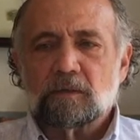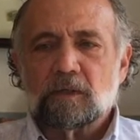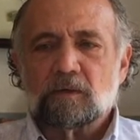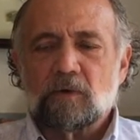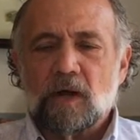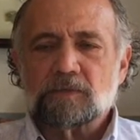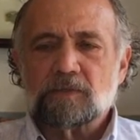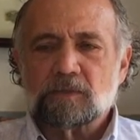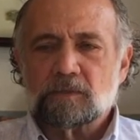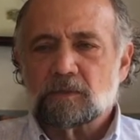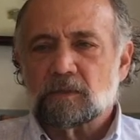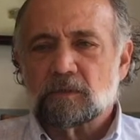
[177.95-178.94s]

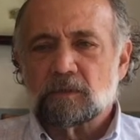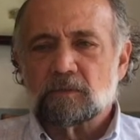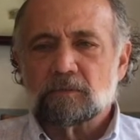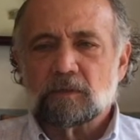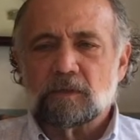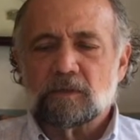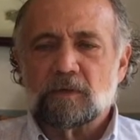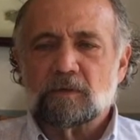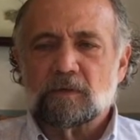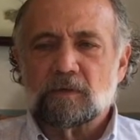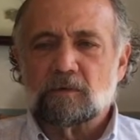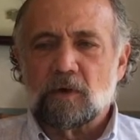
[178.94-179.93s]
across
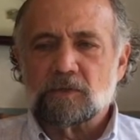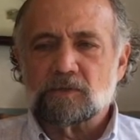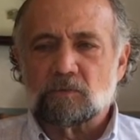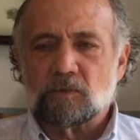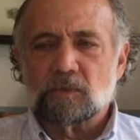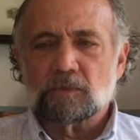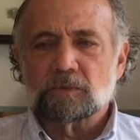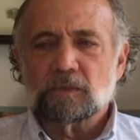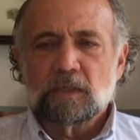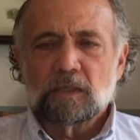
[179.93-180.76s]
the world,